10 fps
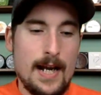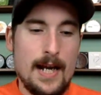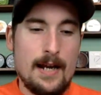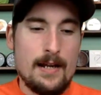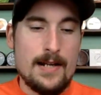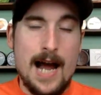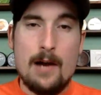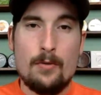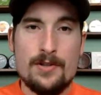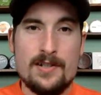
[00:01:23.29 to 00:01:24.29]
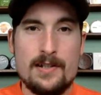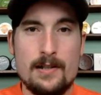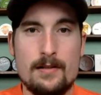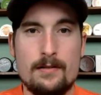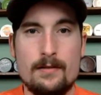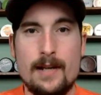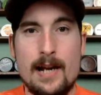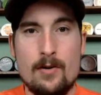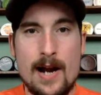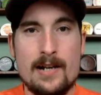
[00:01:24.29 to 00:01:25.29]
and I will still
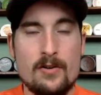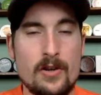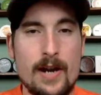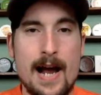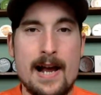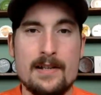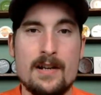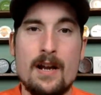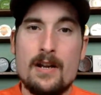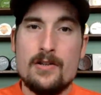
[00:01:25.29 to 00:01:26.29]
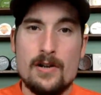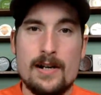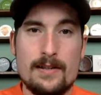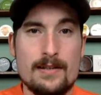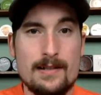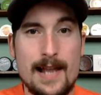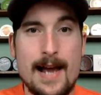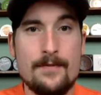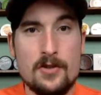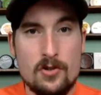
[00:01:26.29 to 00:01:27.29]
interact with you guys during this
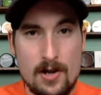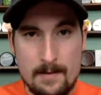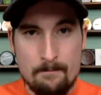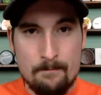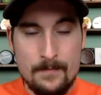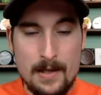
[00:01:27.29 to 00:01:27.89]
live stream.